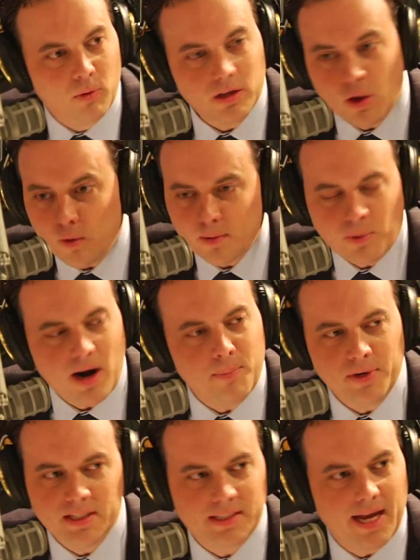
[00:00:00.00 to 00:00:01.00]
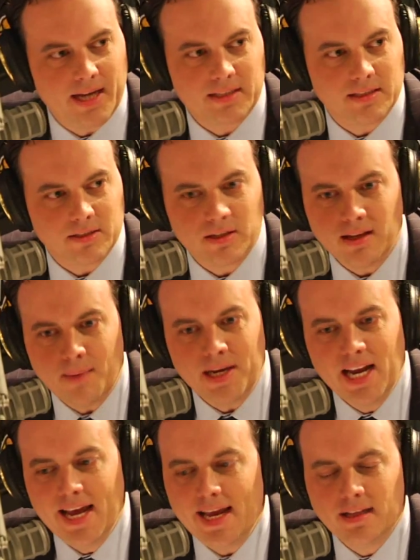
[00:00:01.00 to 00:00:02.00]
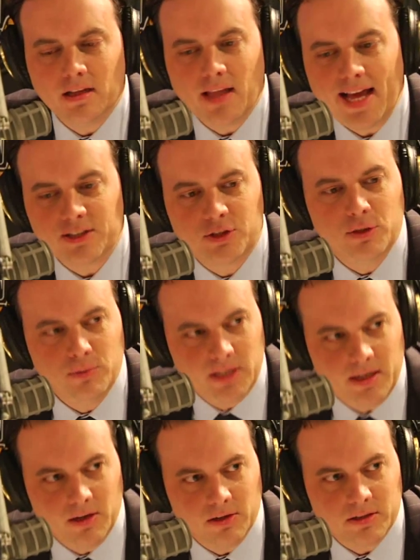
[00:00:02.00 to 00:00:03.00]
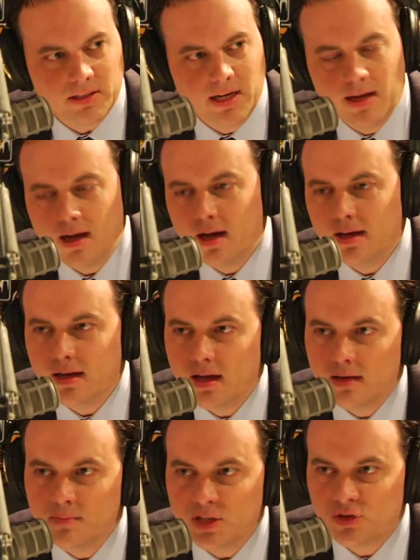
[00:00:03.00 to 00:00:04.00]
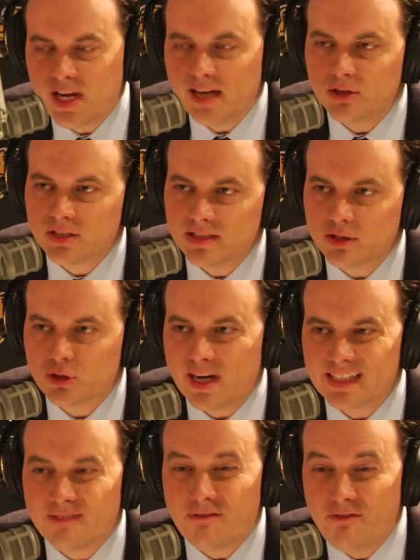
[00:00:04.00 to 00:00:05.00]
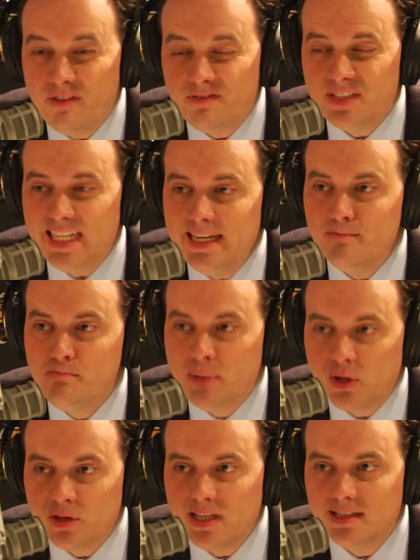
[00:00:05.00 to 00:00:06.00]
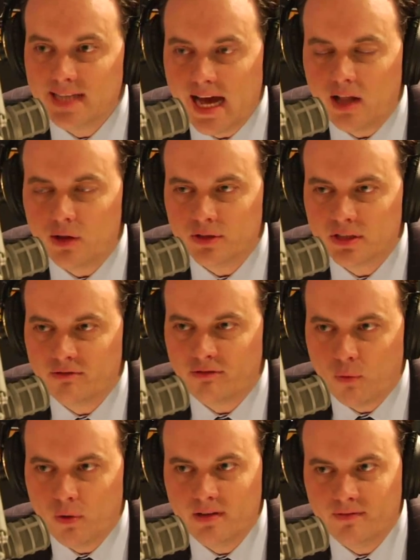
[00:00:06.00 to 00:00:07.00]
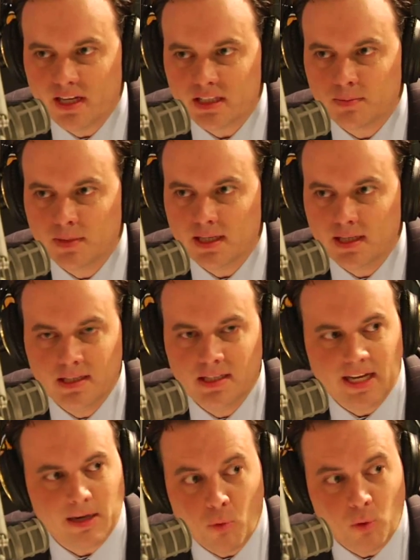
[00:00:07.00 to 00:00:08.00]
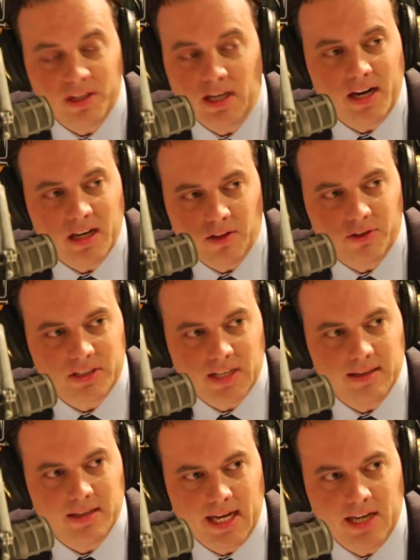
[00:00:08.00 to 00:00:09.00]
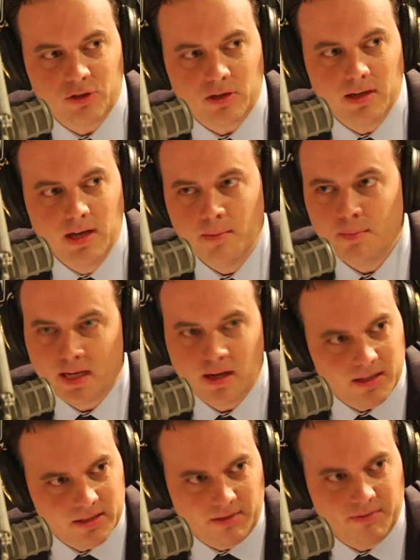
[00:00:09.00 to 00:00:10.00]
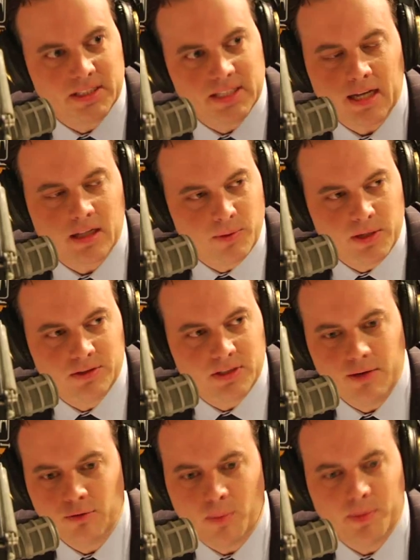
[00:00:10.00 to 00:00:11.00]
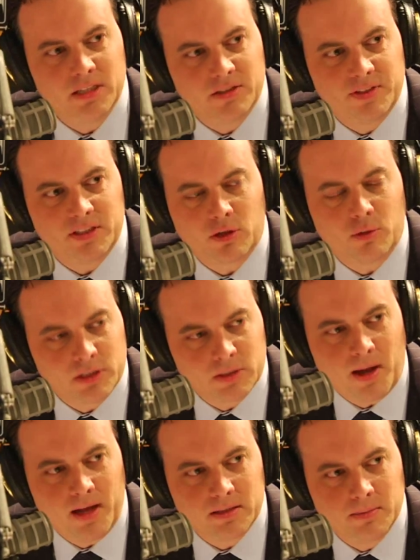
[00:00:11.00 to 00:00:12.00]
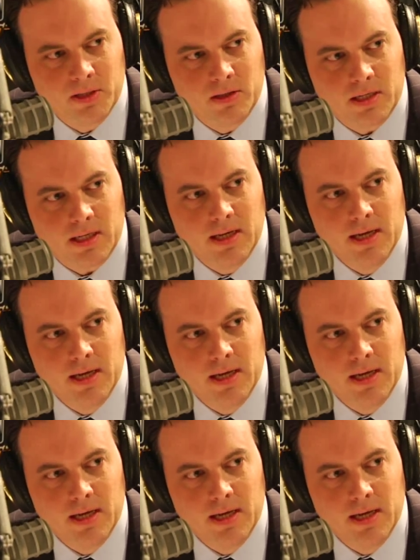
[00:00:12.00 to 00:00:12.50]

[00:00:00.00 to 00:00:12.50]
We're low on property taxes. I mean, in the last 2 years, Mitch Daniels has attracted $15 billion in foreign investment in Indiana, more than any other state in the nation, because of exactly what you say, Roma, his fiscal responsibility.